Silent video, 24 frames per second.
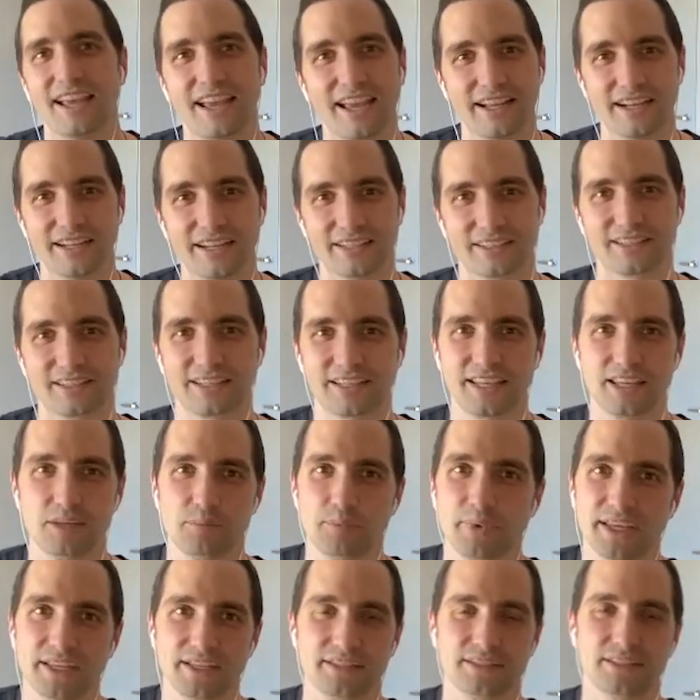And it's a key
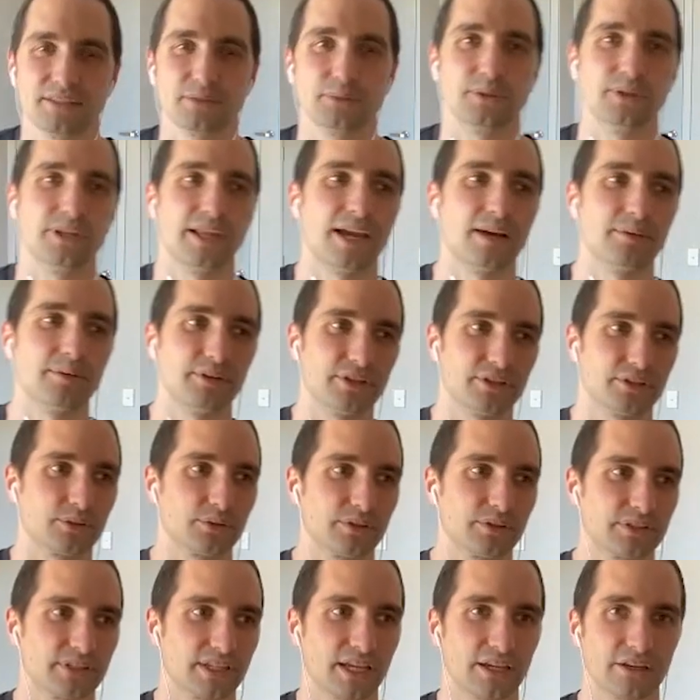piece to allow me to sort
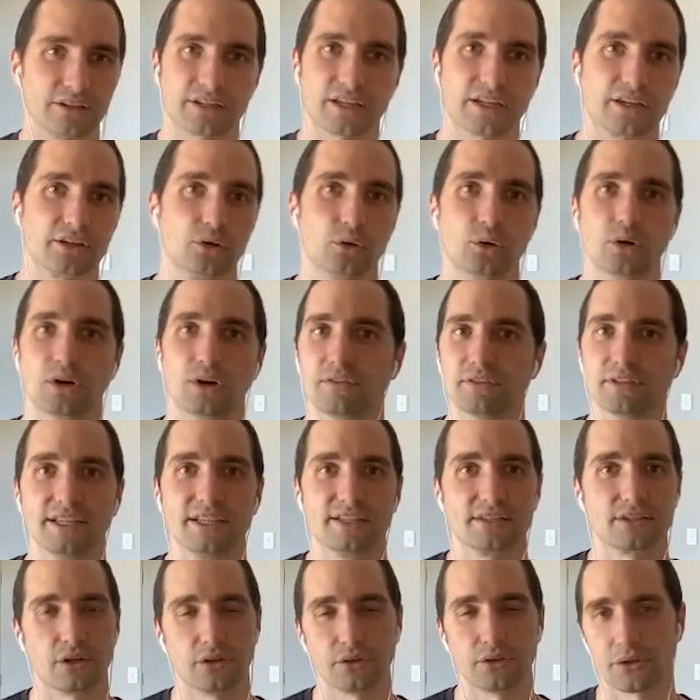of say, okay, cool, I've at
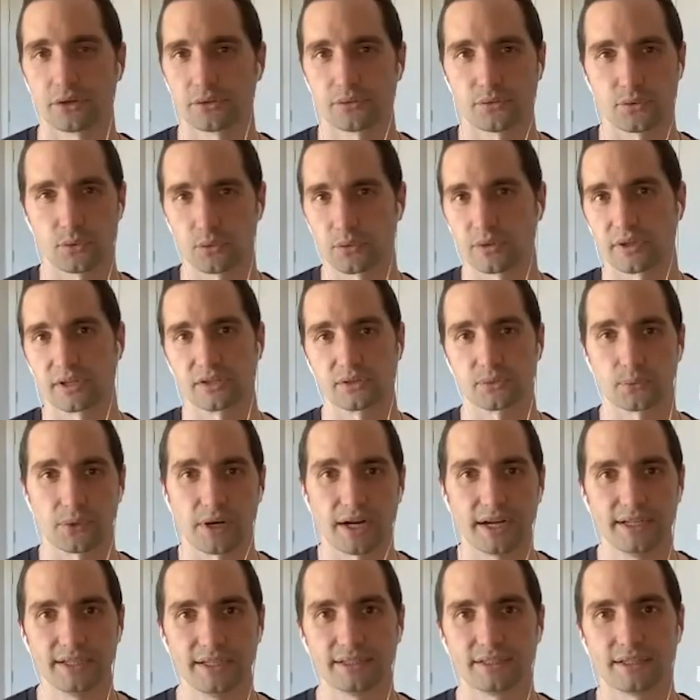least got those few things
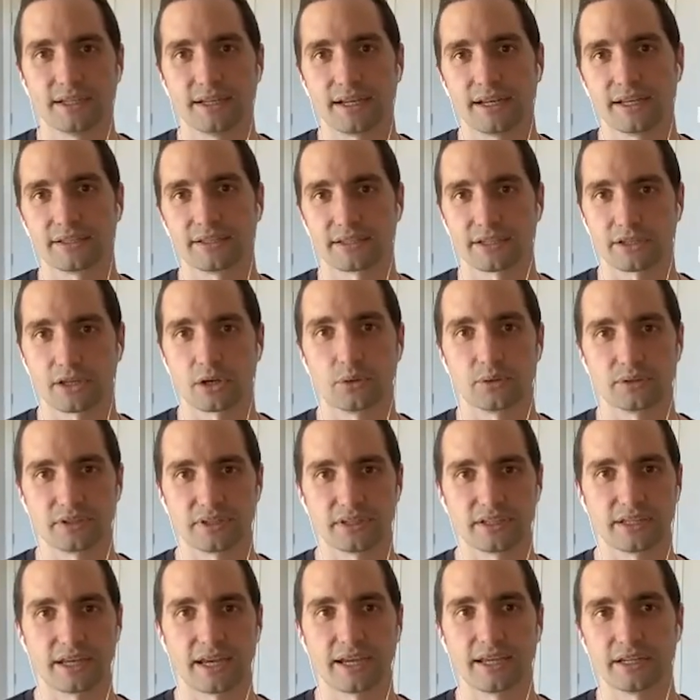right as I go into
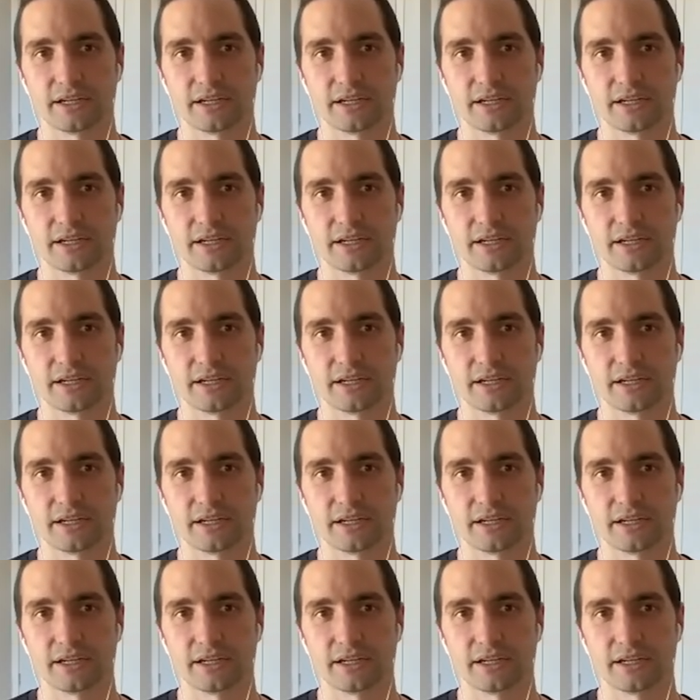the day.